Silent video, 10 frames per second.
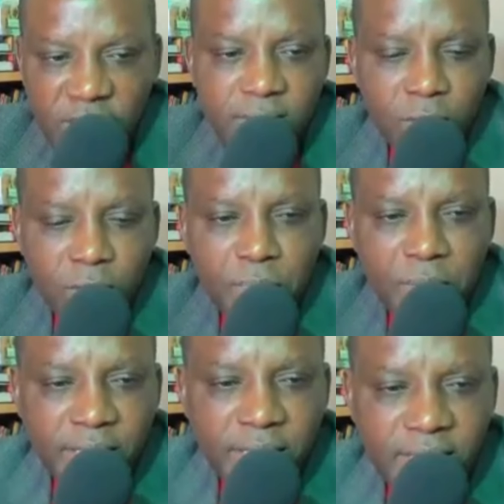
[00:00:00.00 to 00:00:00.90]
You
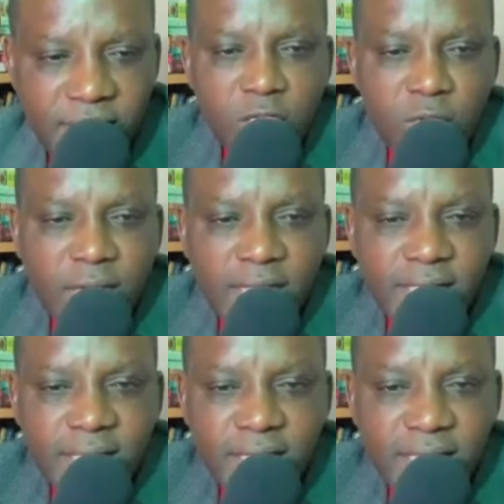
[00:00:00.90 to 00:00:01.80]
paste. You can
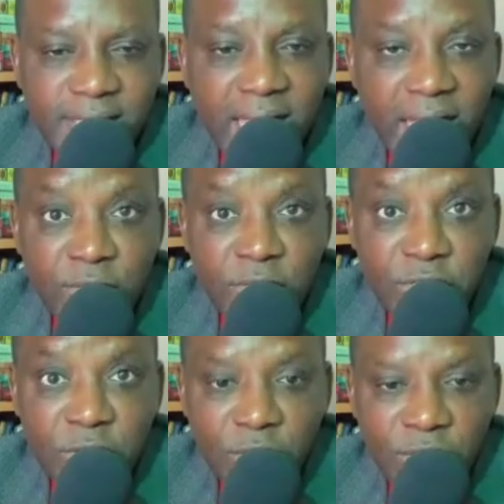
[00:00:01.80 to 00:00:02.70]
see the title is
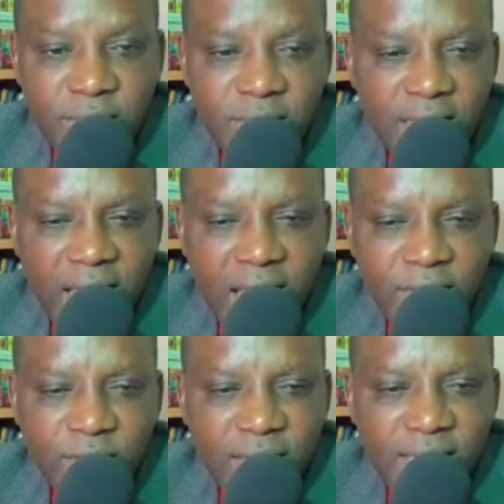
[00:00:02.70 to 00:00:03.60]
done and
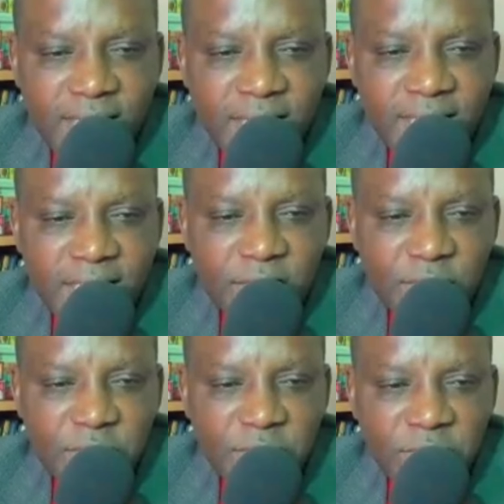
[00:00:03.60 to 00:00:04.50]
you can see the
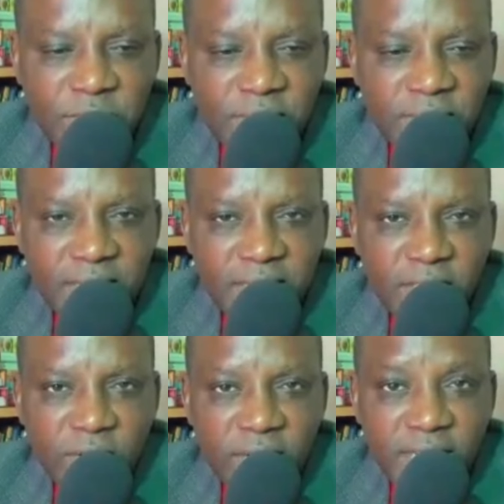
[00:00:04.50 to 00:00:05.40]
description is
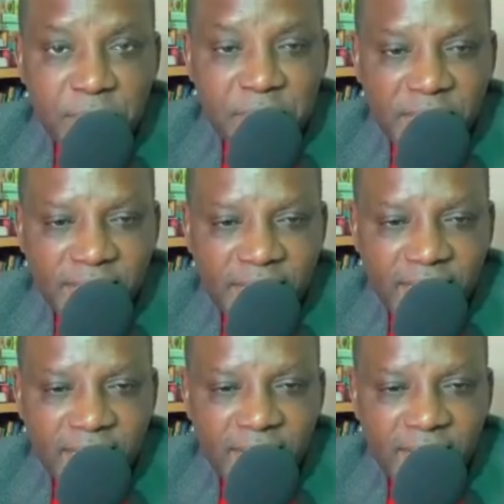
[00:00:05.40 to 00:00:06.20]
already pasted.